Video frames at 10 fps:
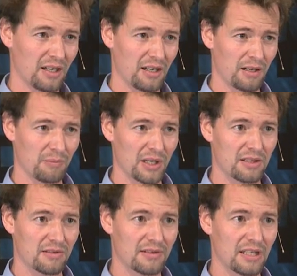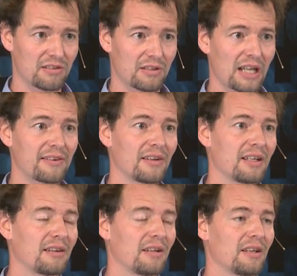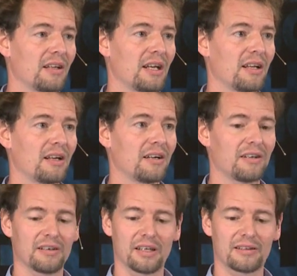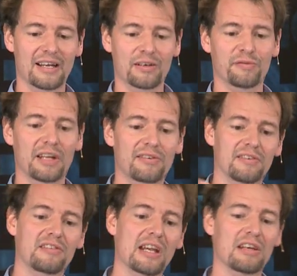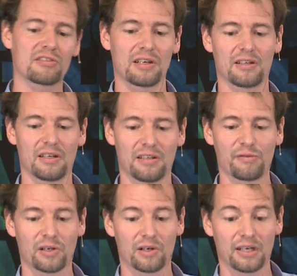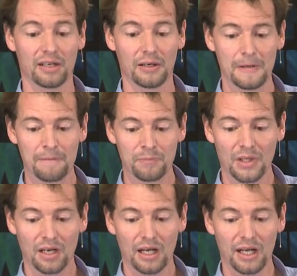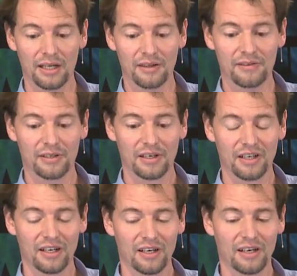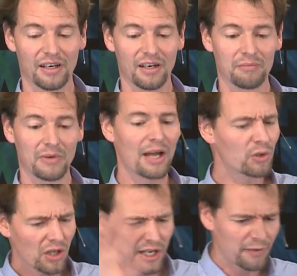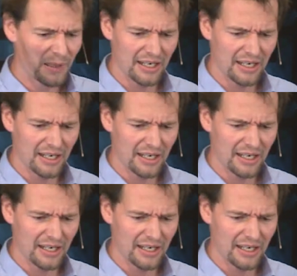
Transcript: um, it it doesn't it it, uh, it, kind of doesn't change the, the difficulty. And um, I would not explain